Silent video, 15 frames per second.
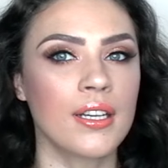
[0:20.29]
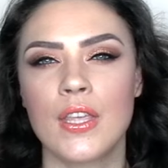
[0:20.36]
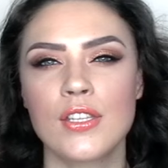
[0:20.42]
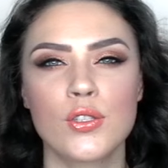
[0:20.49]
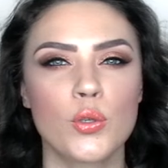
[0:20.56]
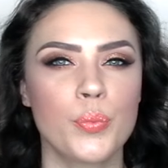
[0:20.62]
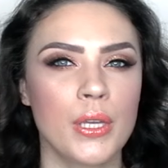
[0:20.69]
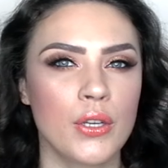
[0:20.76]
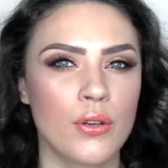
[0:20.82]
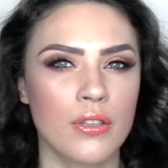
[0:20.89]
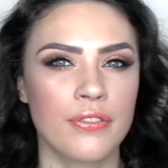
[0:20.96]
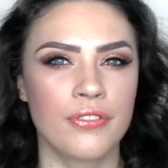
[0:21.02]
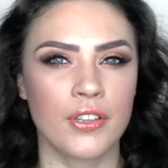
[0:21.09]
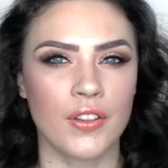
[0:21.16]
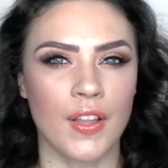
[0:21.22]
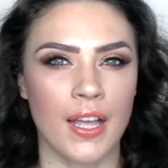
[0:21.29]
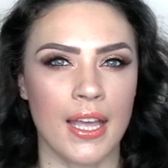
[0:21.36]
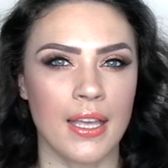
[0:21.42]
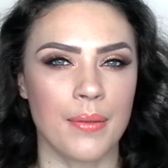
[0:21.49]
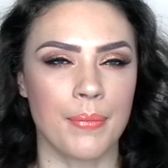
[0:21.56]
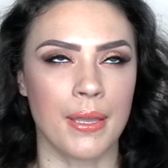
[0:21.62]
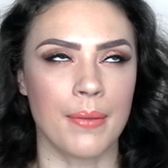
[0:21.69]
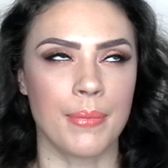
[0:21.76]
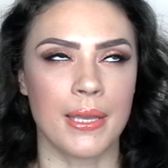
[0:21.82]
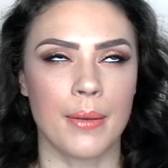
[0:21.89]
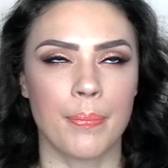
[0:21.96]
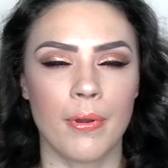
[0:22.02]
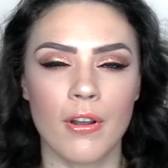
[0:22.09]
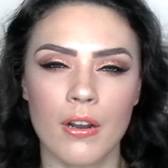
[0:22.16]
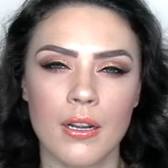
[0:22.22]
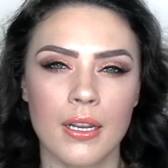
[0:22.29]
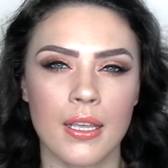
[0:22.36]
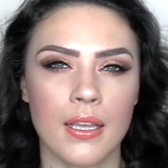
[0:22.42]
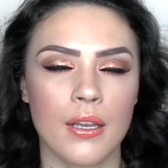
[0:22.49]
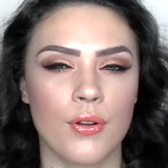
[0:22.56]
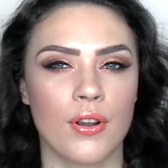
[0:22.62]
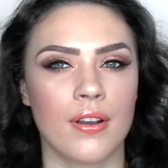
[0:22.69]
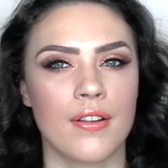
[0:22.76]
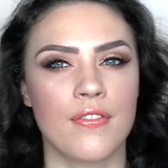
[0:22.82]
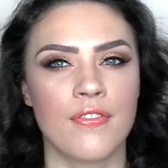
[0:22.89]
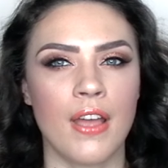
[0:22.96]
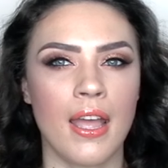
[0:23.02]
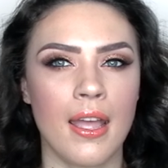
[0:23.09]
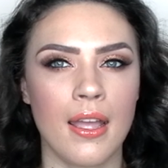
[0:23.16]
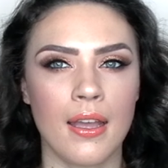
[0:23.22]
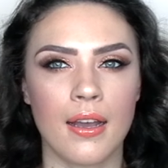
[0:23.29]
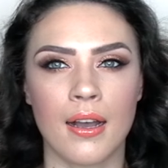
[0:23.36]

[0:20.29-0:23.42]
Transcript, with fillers: This would be good for like maybe a party or an event,